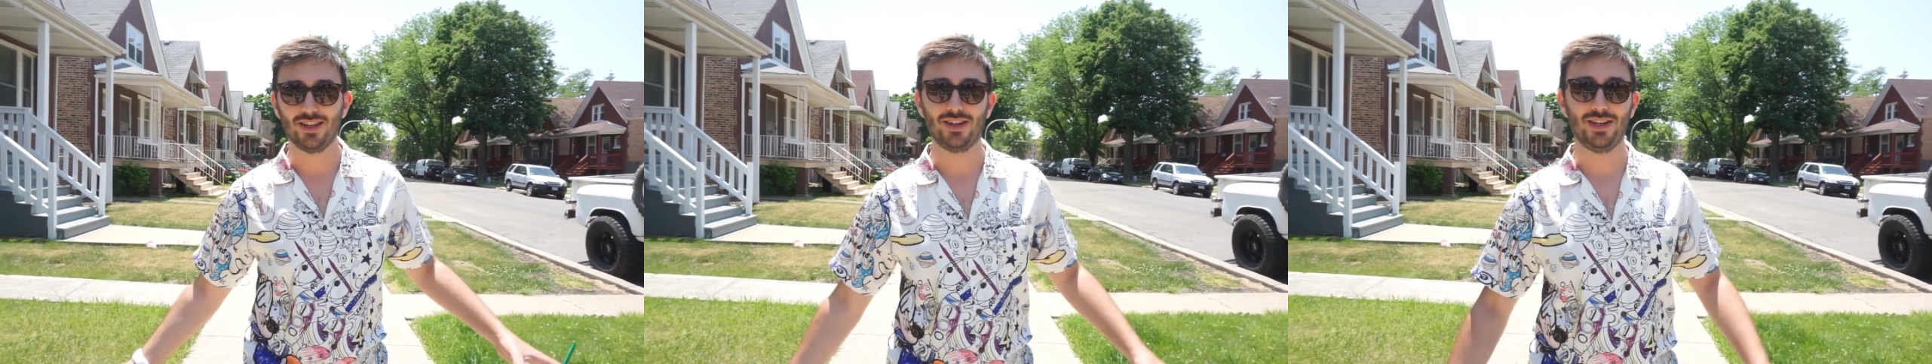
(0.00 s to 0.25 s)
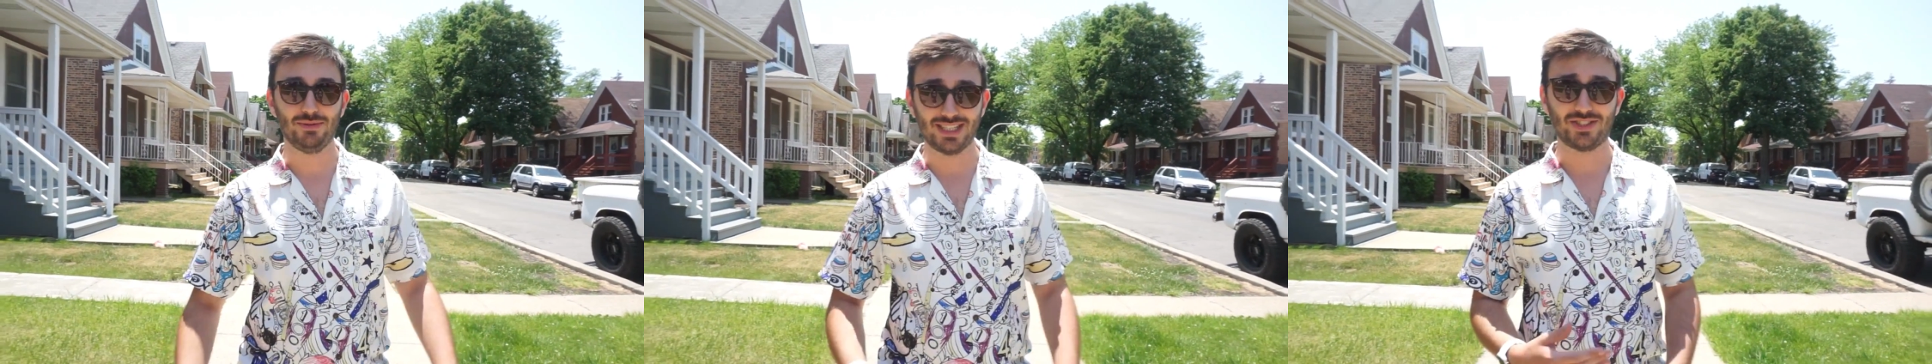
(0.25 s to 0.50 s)

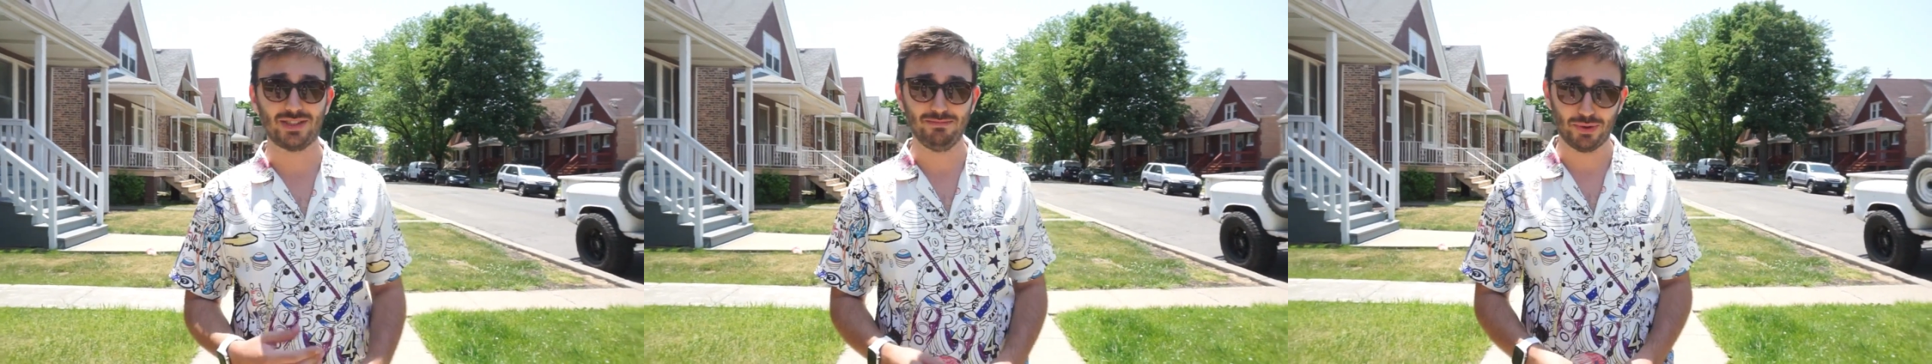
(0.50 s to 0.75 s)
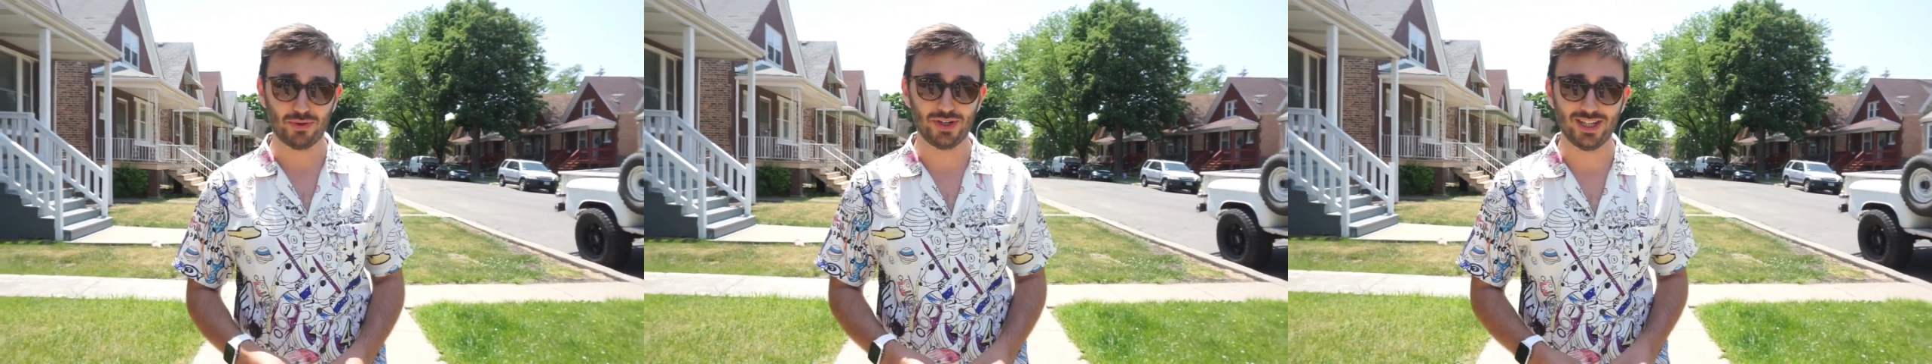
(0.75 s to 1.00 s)
that he was actually
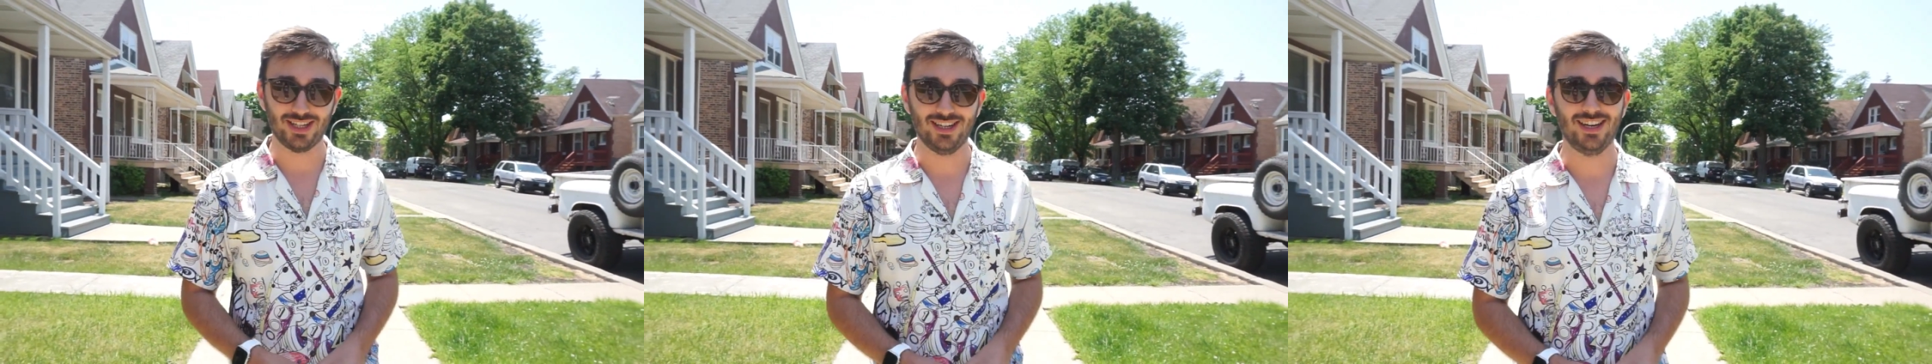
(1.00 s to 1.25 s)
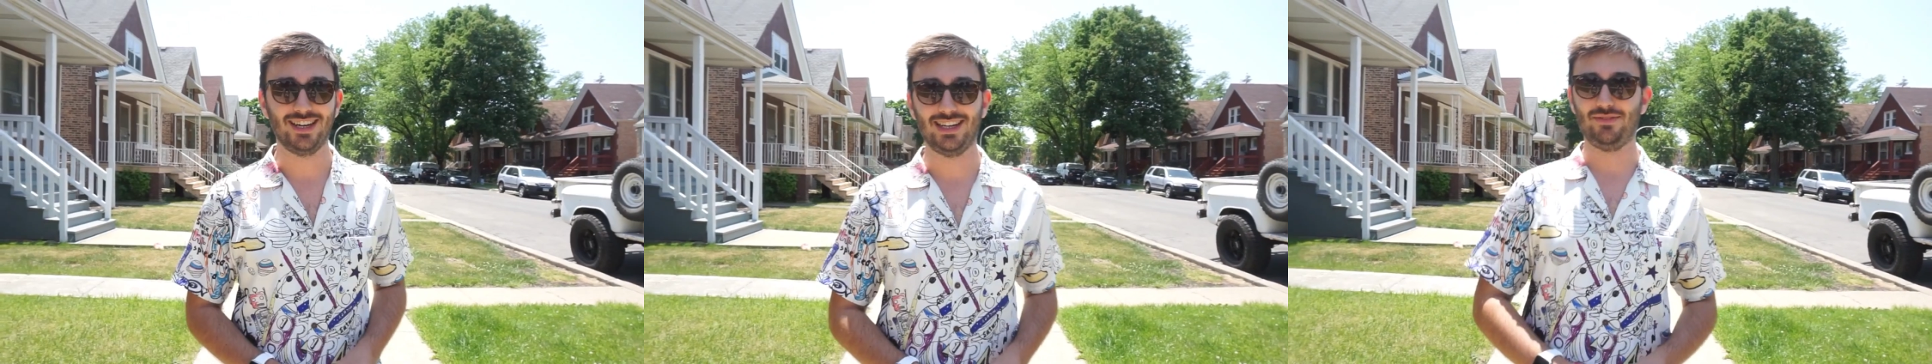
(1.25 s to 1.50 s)
born in
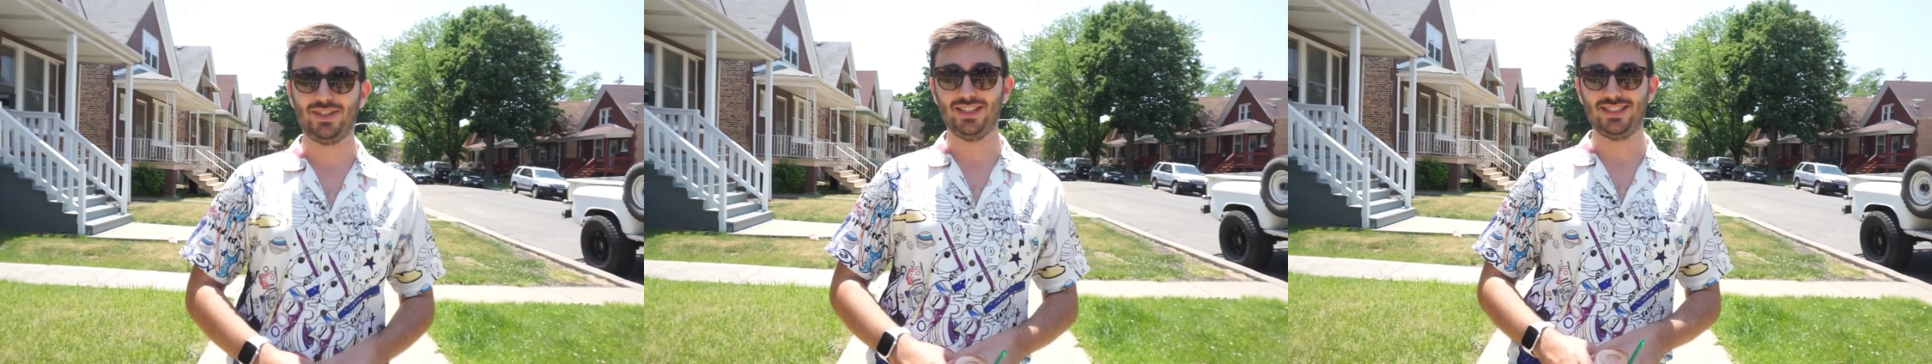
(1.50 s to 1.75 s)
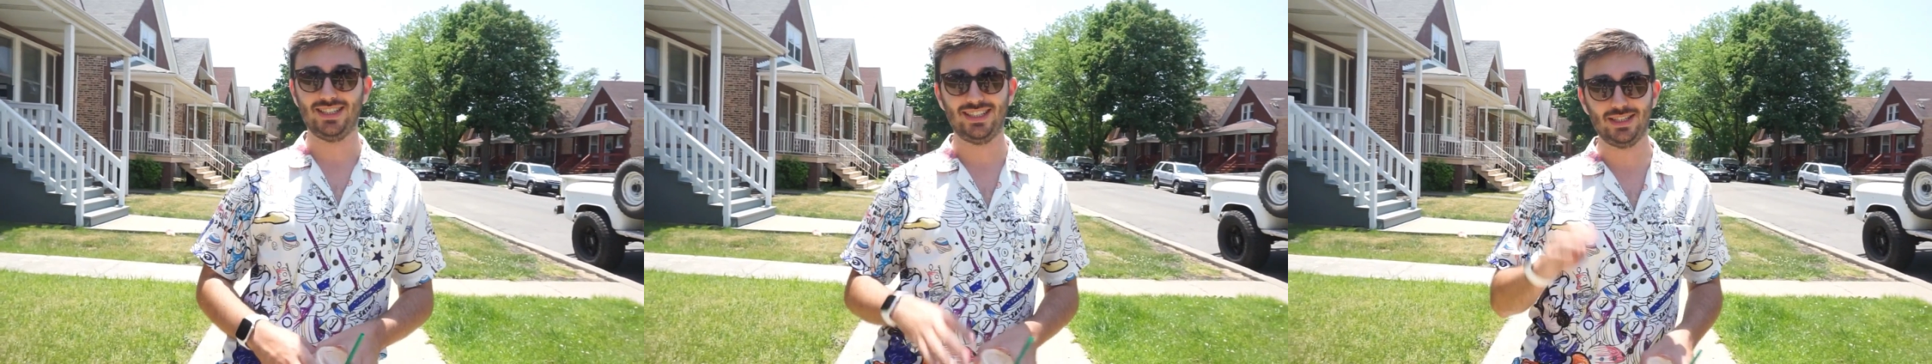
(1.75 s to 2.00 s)
and lived
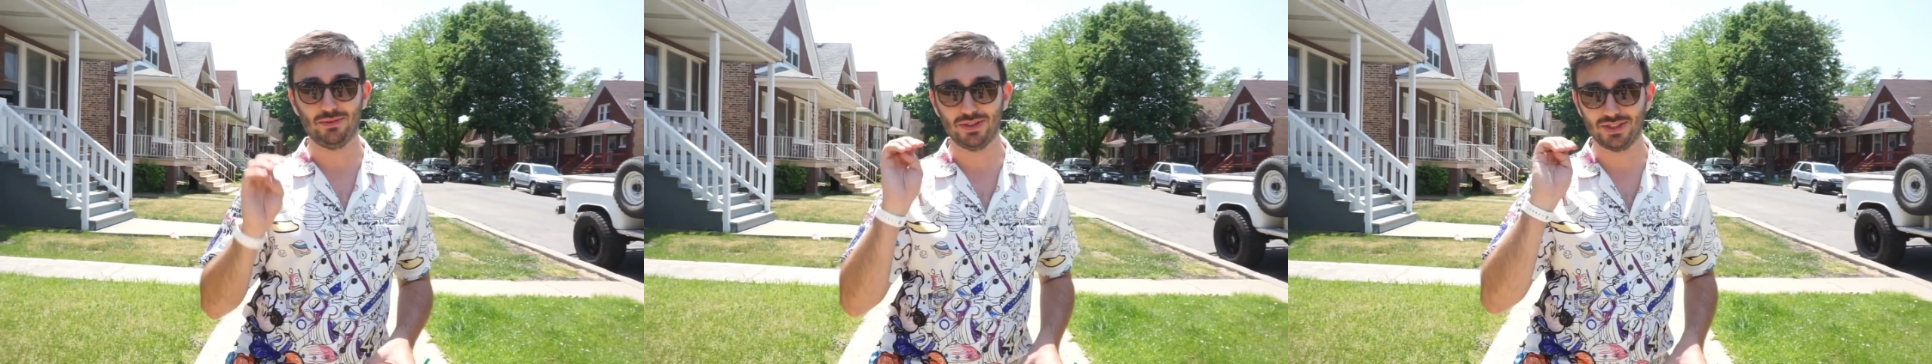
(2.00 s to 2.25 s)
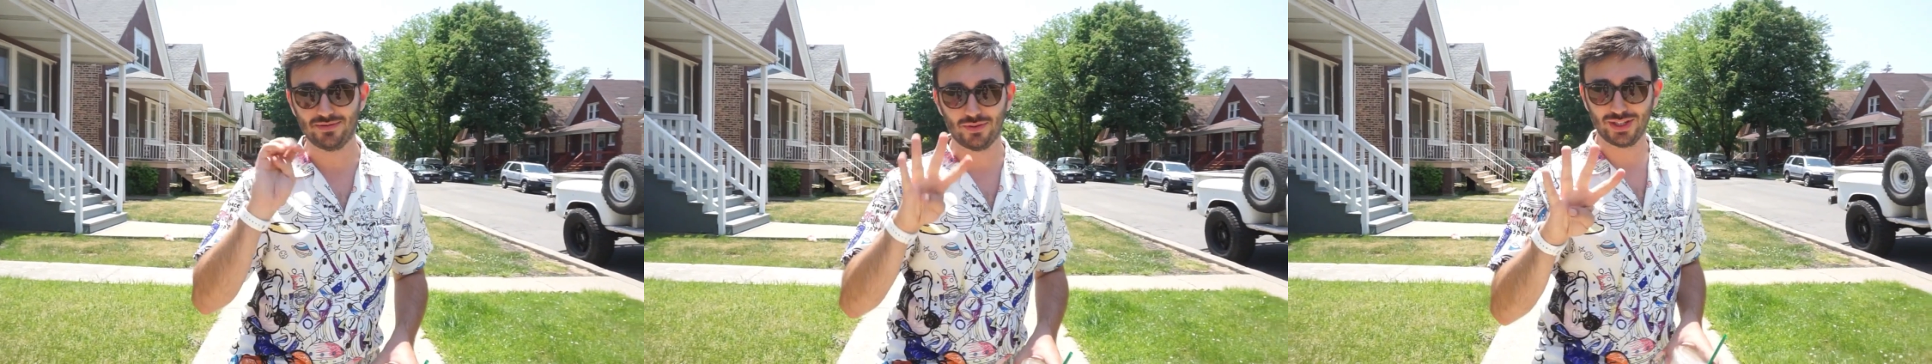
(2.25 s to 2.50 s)
in till he
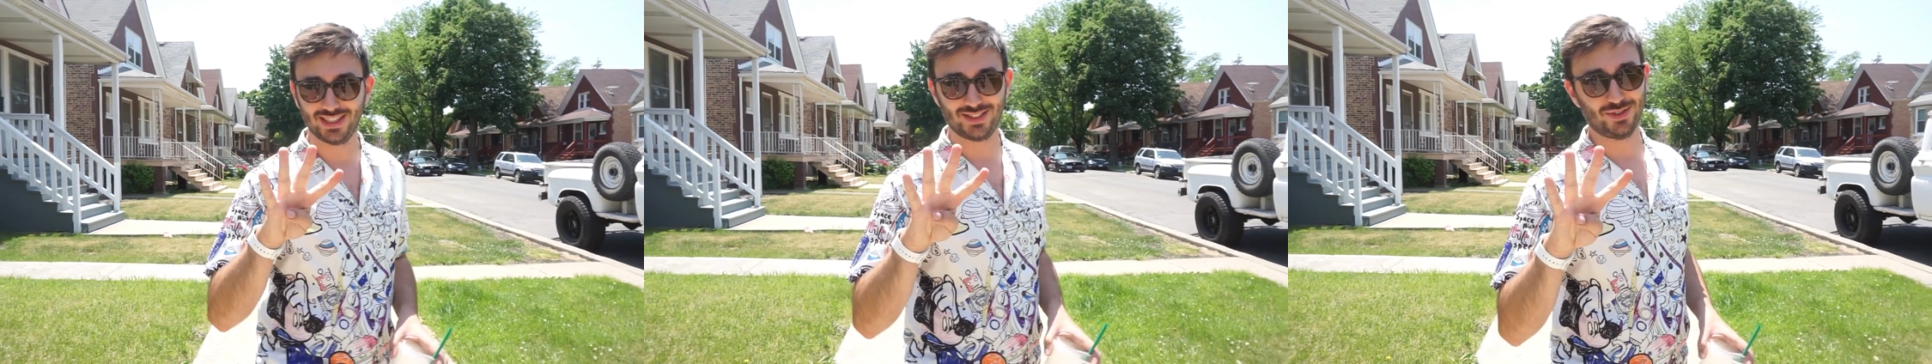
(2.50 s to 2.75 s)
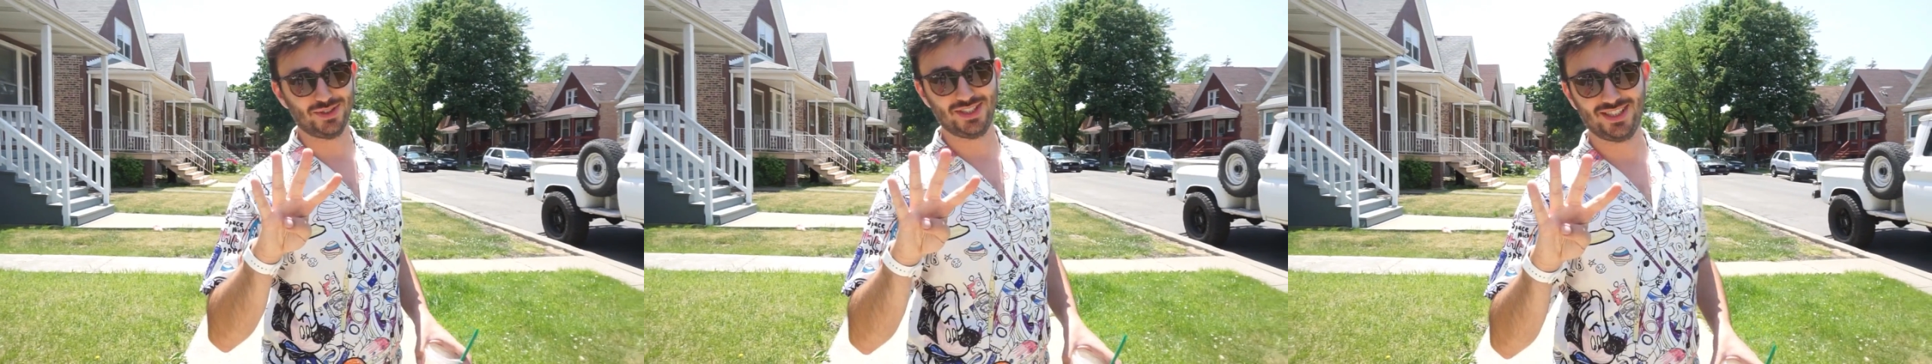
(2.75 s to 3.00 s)
was 4 years old.